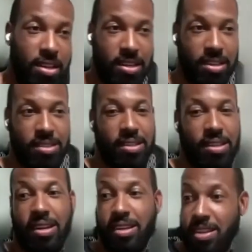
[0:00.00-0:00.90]
It's
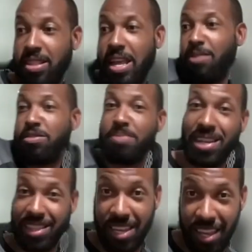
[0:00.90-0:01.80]
like now it's
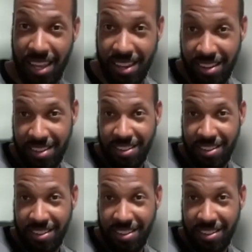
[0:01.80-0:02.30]
about the kid.